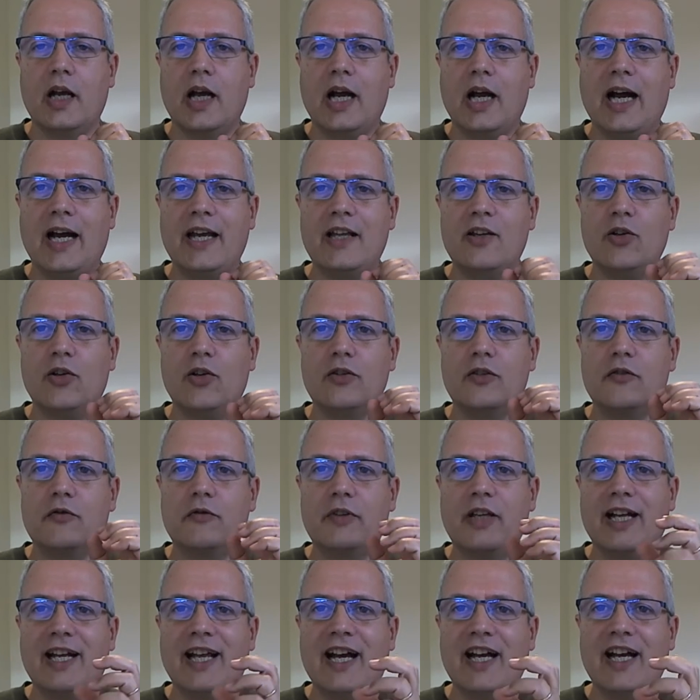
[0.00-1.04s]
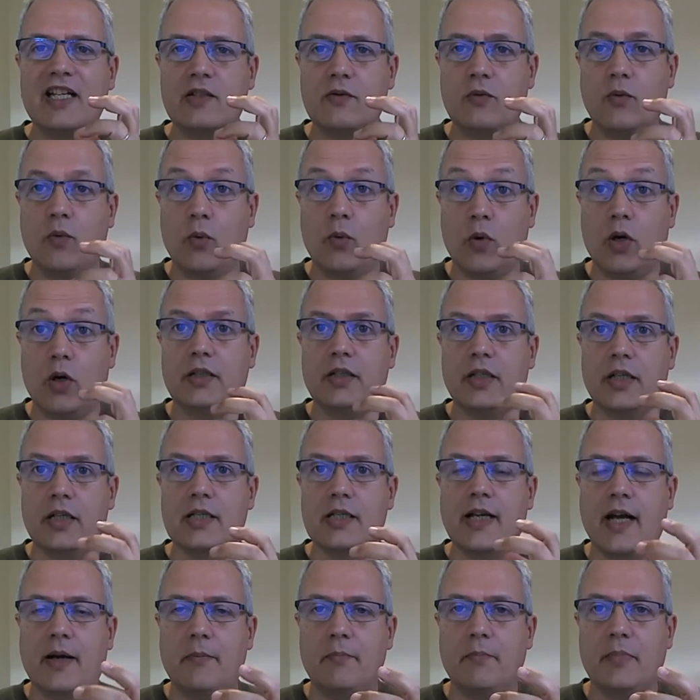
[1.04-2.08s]
I don't realize what is
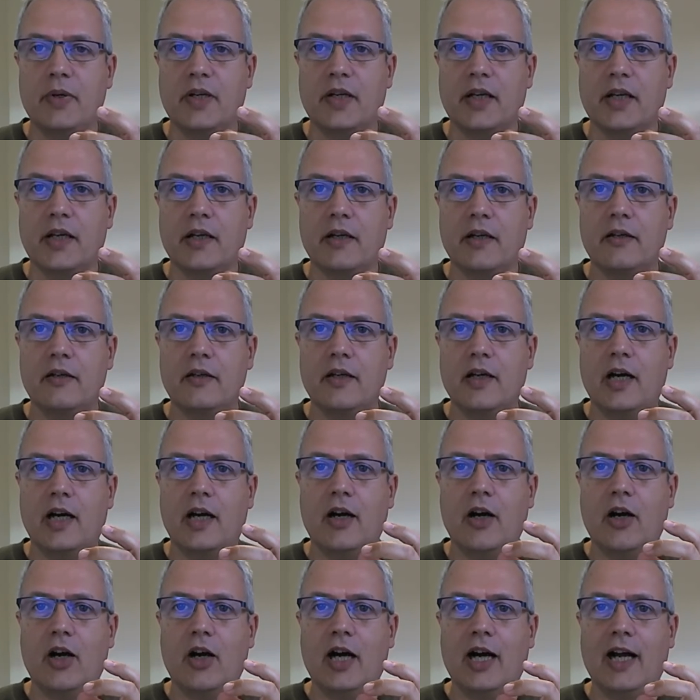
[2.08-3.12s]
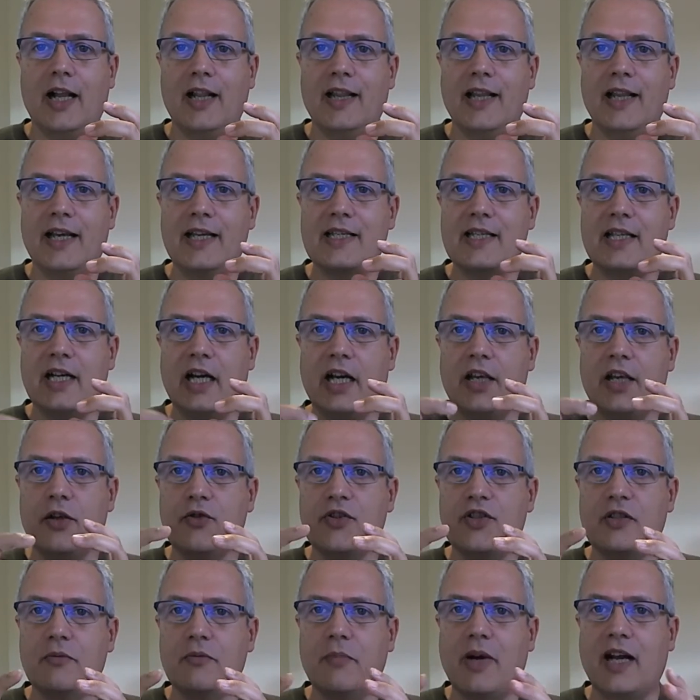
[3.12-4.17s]
happening unless I
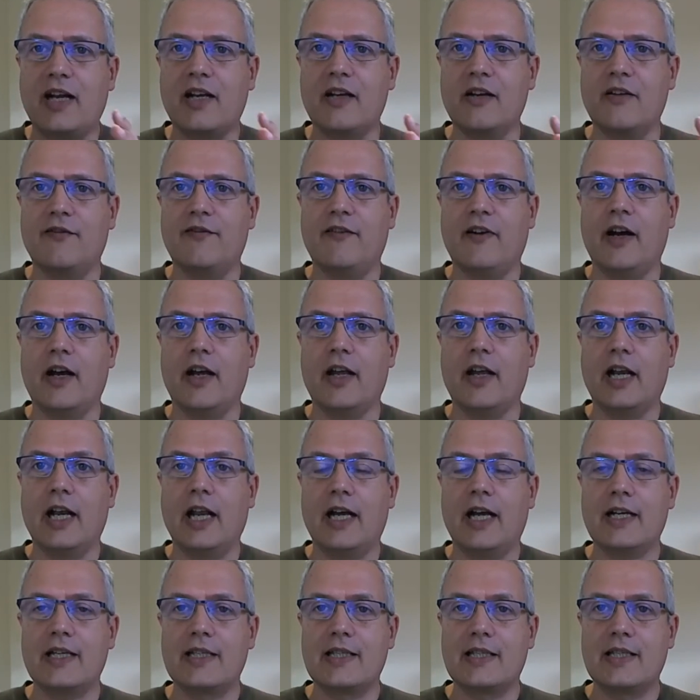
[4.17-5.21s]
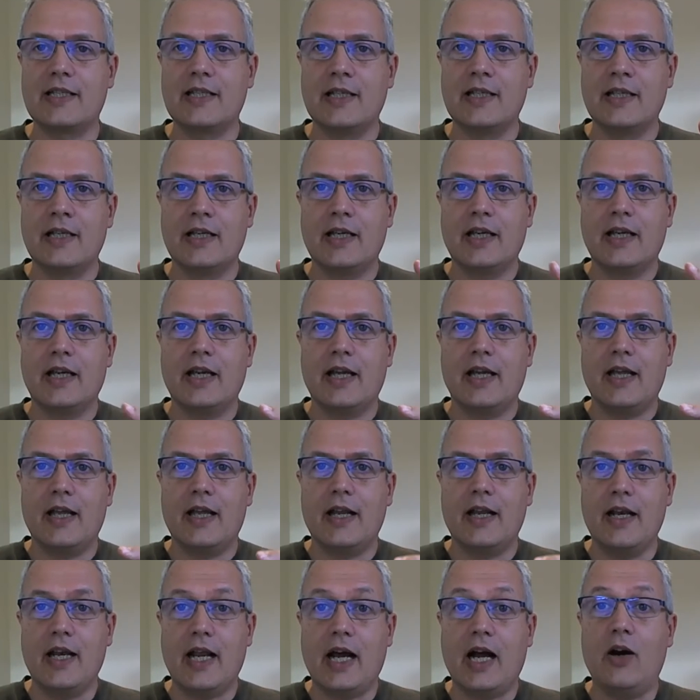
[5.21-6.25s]
use the magnifying glass.
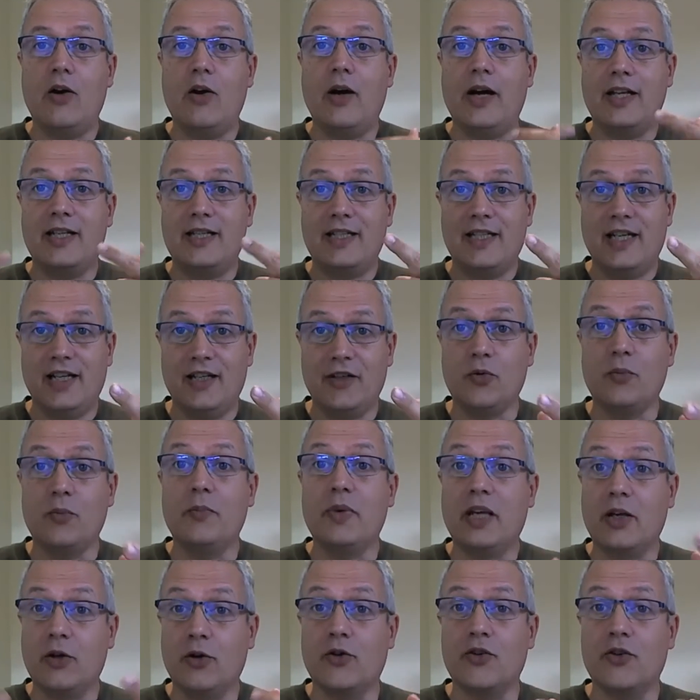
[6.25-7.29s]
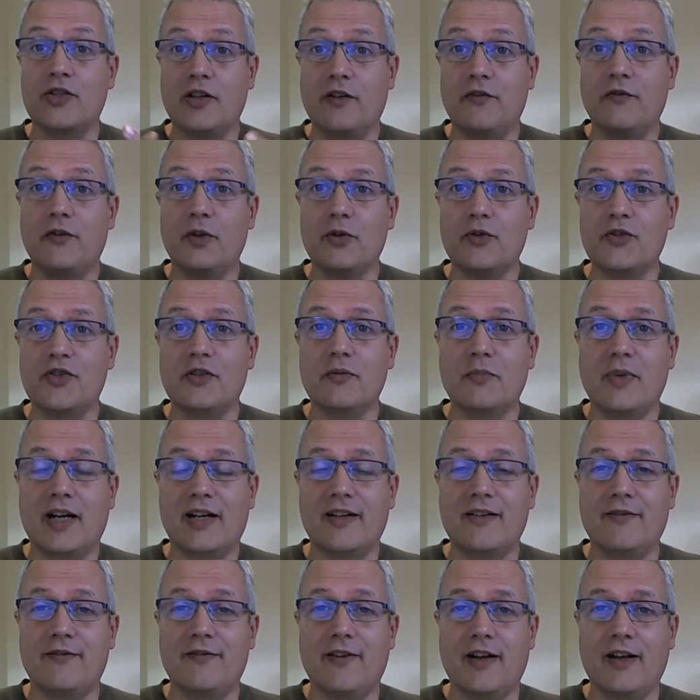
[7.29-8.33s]
Now I tell you because I've used the
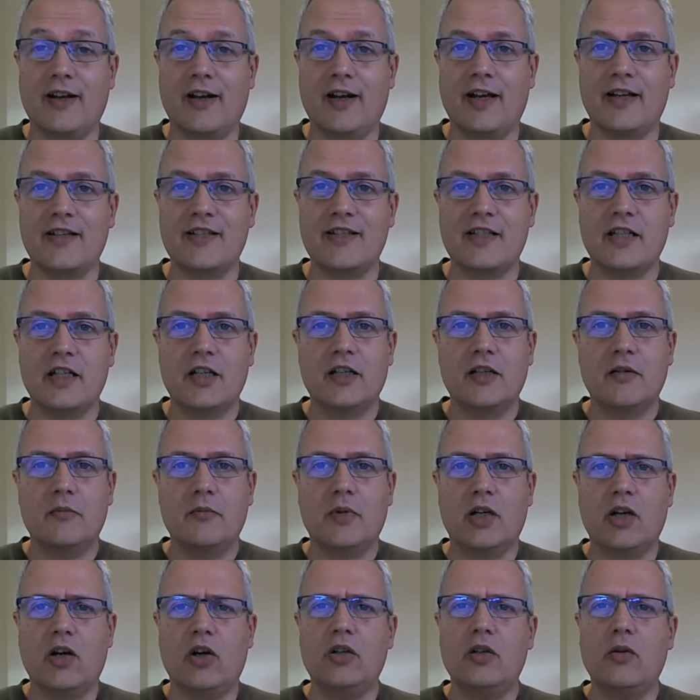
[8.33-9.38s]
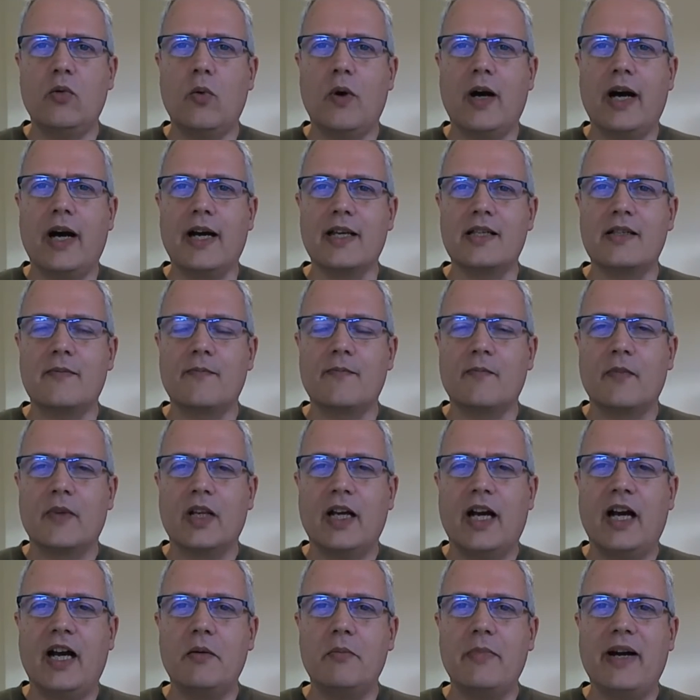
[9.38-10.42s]
magnifying glass, but otherwise
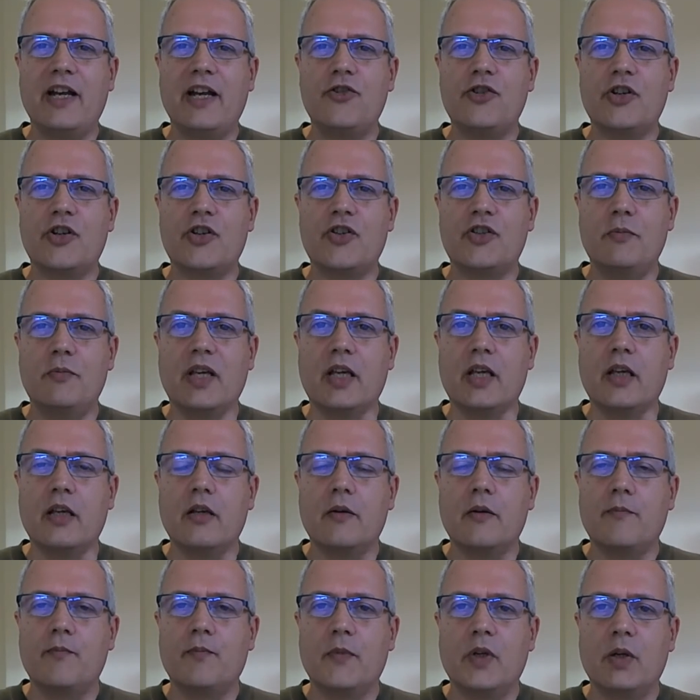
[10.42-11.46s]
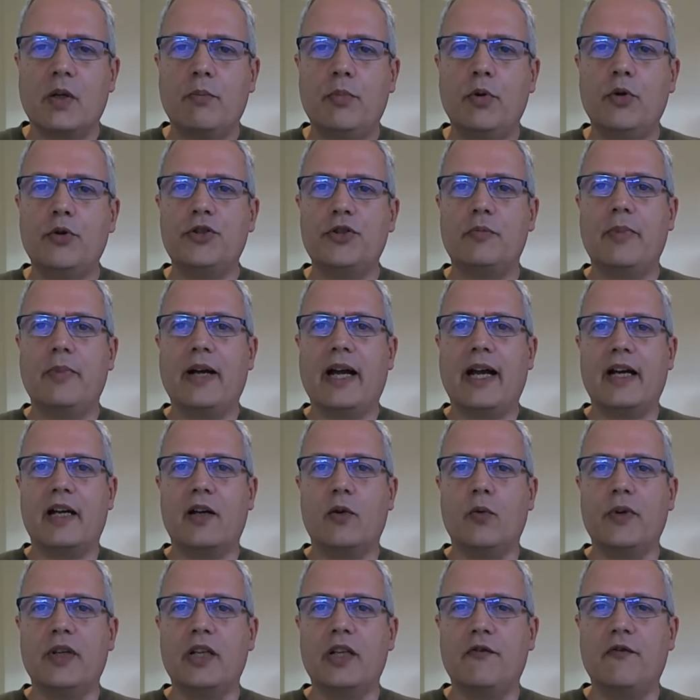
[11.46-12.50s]
I might just be pushed back
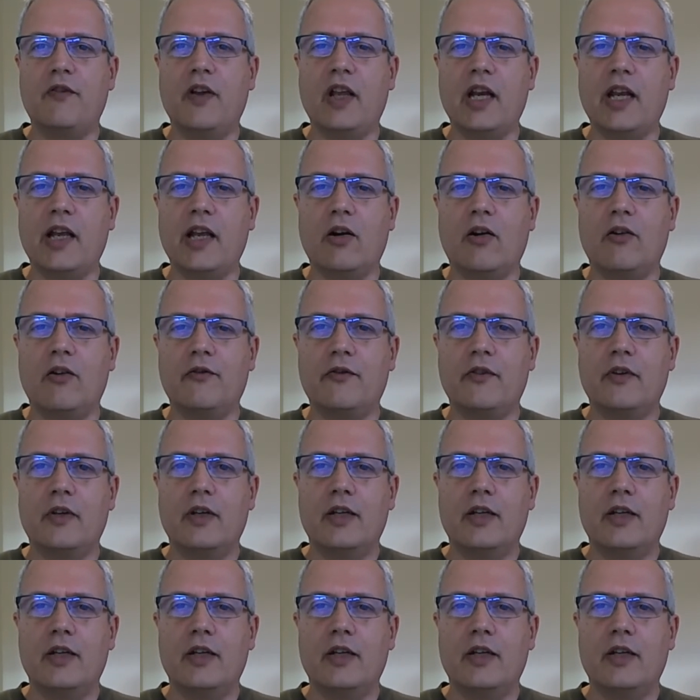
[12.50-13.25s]
with a feeling of